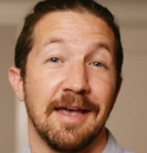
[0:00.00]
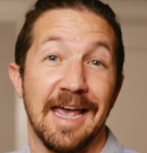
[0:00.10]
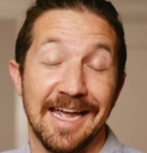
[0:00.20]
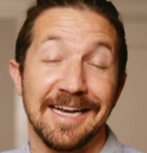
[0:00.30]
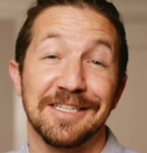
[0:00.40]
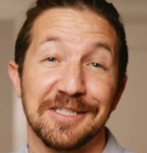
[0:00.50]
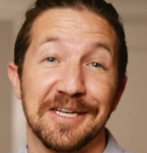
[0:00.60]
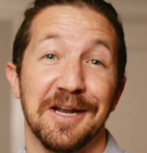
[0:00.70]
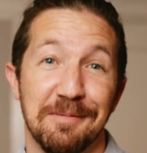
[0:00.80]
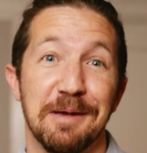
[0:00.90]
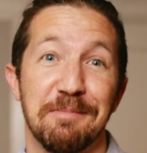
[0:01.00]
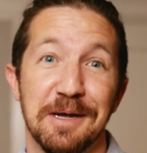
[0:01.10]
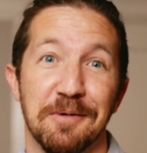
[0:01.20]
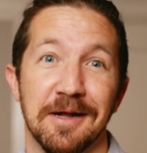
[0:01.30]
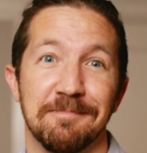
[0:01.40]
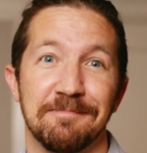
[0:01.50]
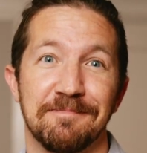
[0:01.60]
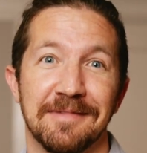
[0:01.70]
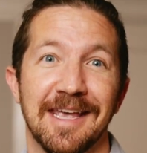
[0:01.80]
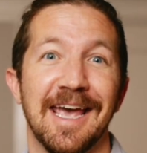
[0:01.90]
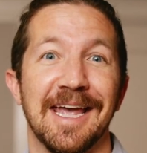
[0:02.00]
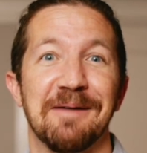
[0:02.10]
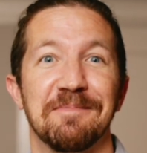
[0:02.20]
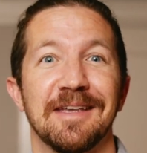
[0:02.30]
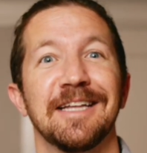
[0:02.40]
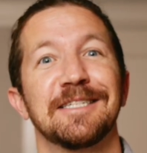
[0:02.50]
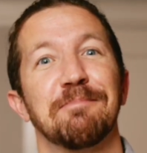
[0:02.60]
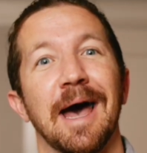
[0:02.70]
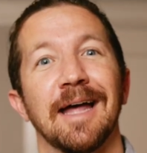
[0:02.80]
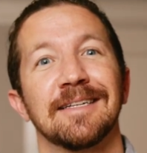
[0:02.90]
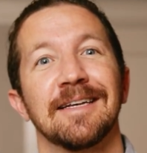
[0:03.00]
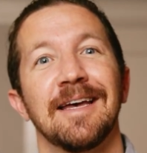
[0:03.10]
And it's gonna be a big one. Hey, it's Matt,